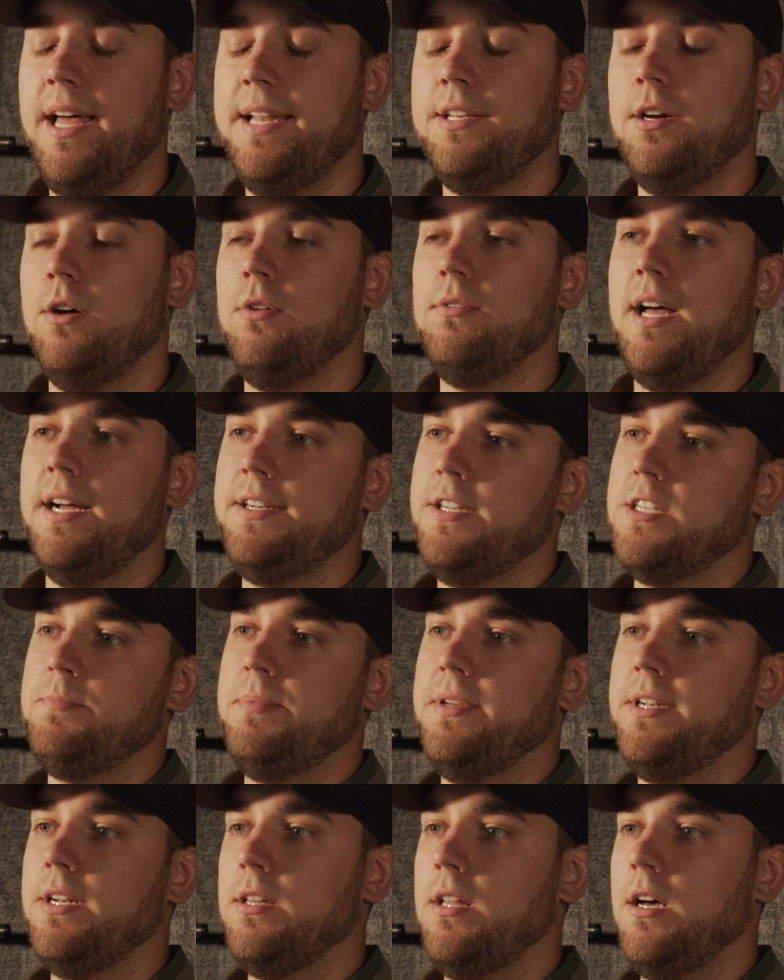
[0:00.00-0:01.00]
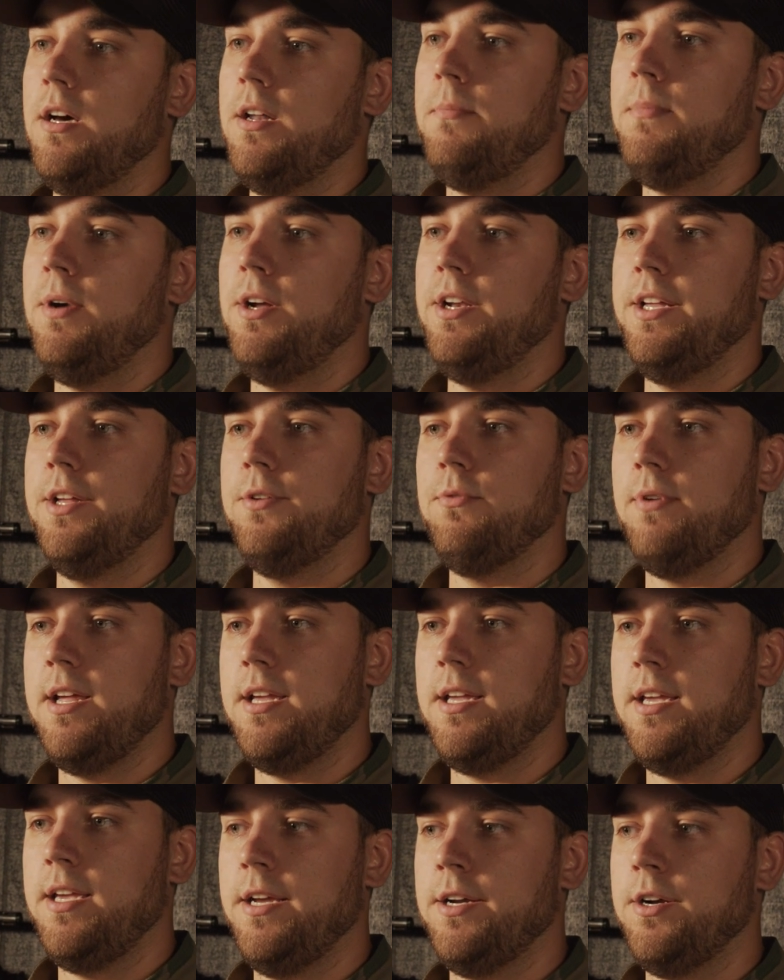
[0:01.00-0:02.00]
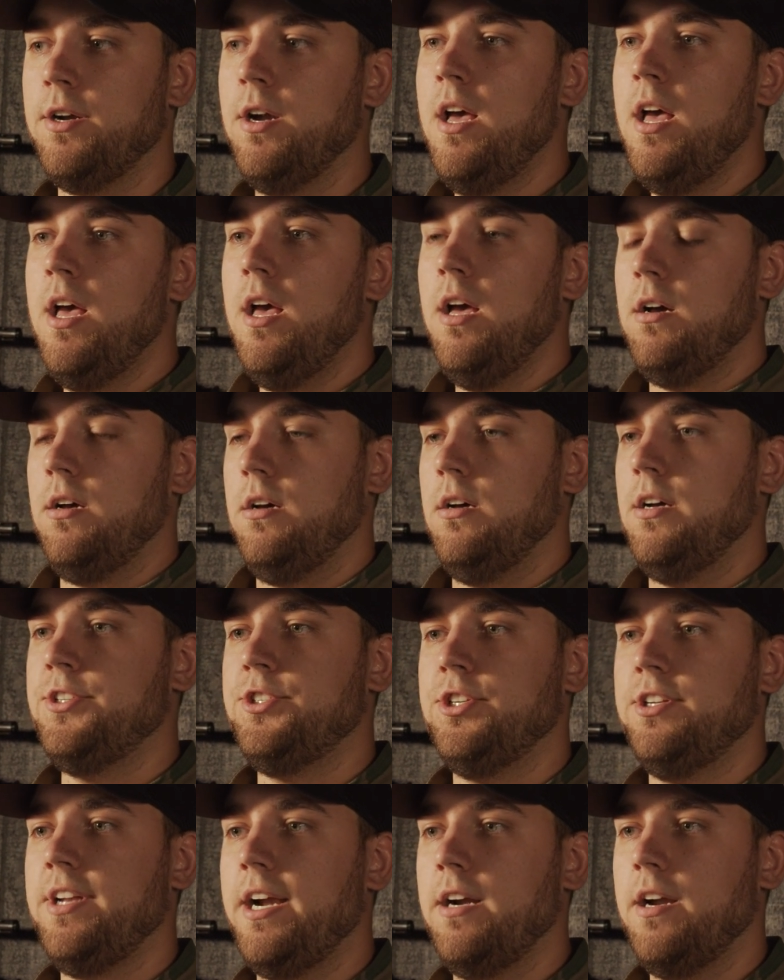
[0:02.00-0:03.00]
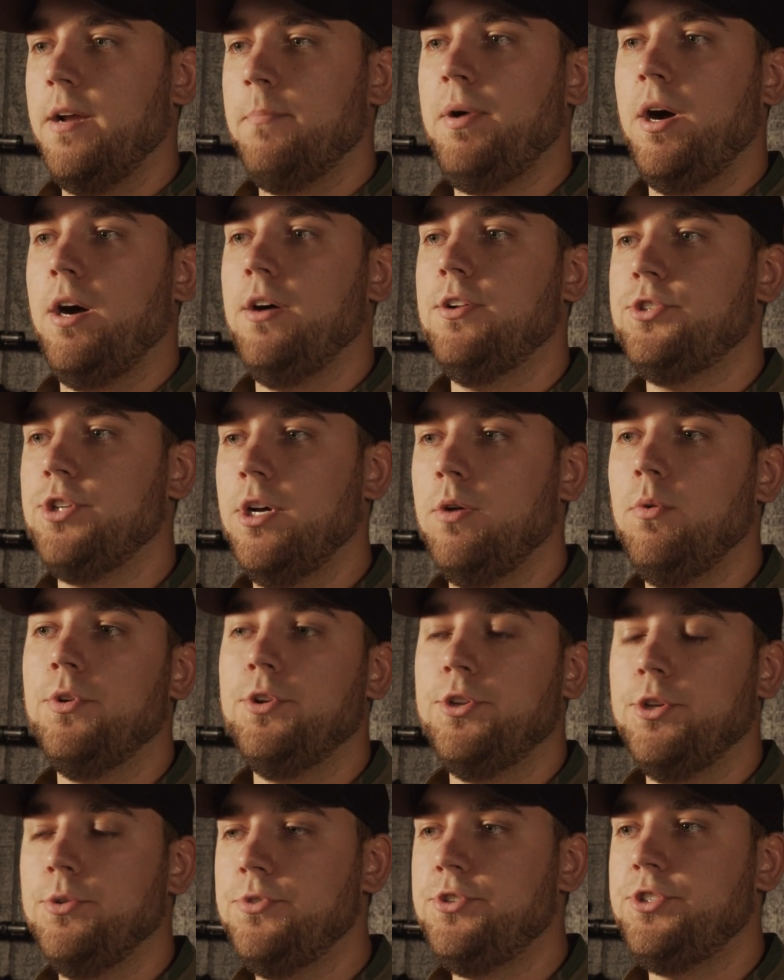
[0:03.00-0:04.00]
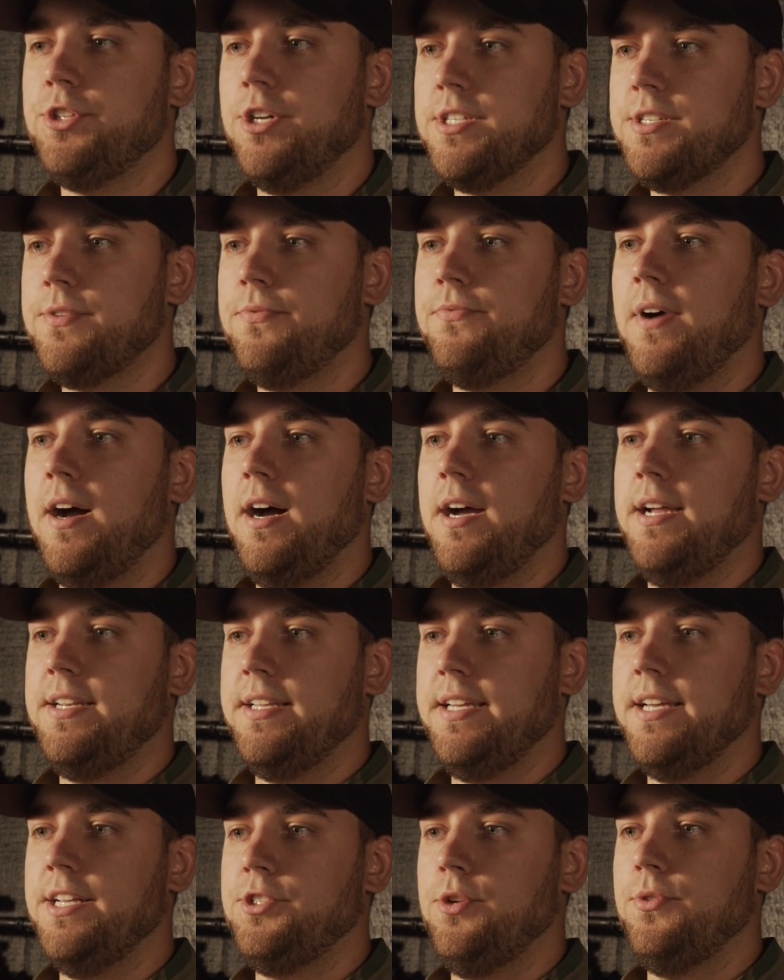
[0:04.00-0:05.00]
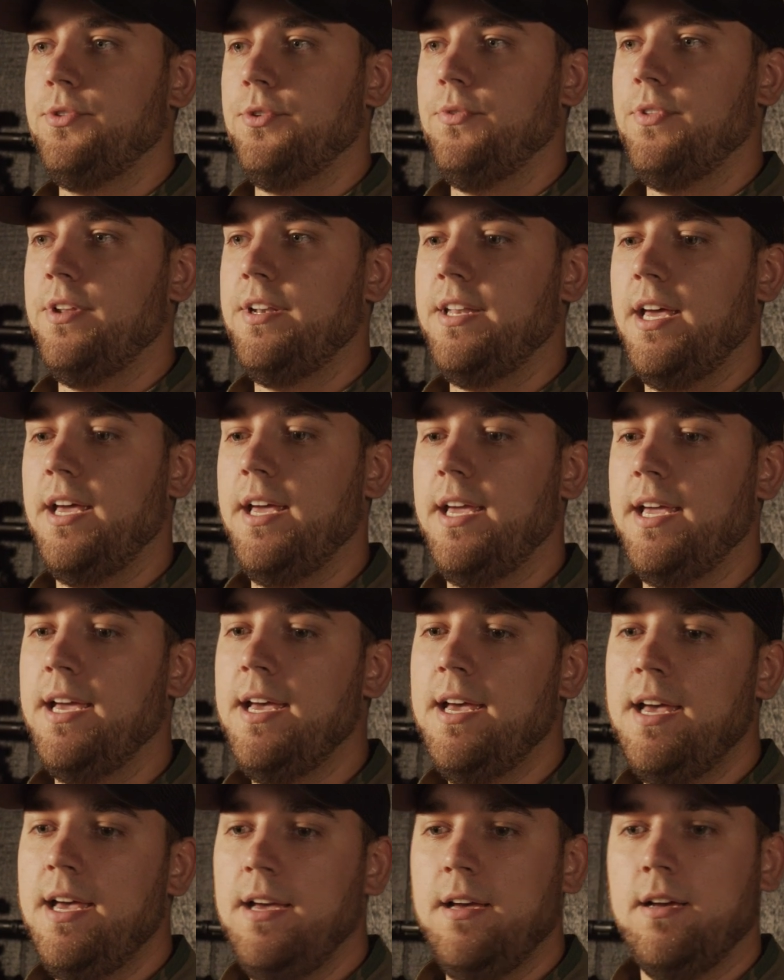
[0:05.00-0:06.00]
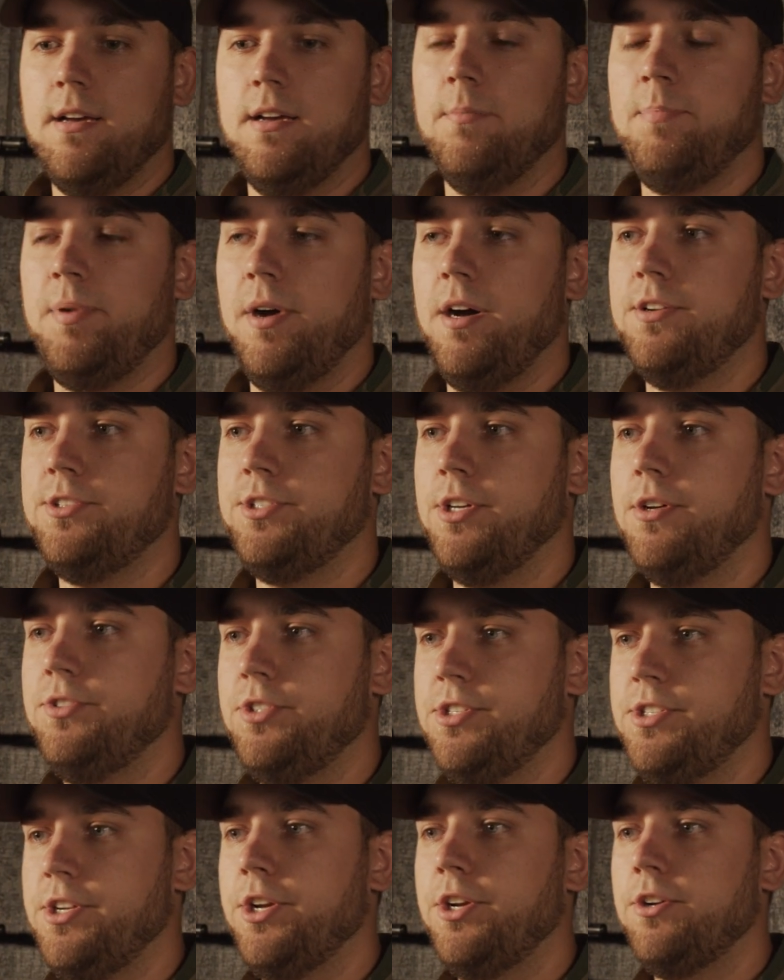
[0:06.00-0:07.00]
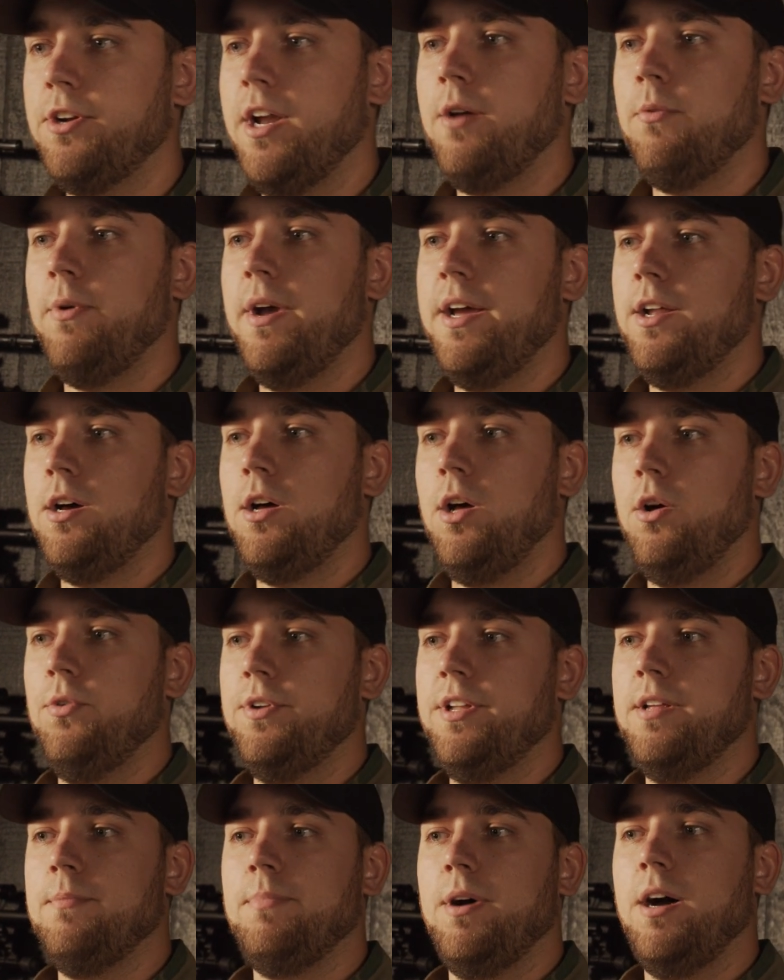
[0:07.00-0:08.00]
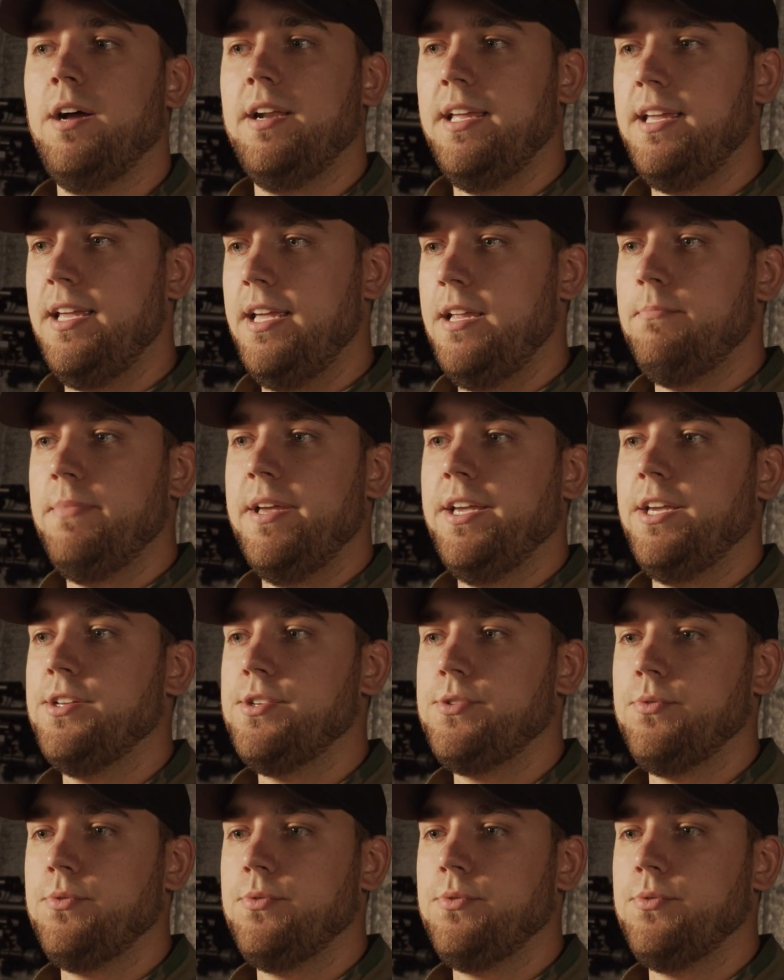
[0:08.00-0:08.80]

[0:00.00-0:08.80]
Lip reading: I don't like to spend a lot of money in rain gear. A generic poncho will do just fine to get you through the day. Poncho is just a great way to hold in body heat and make you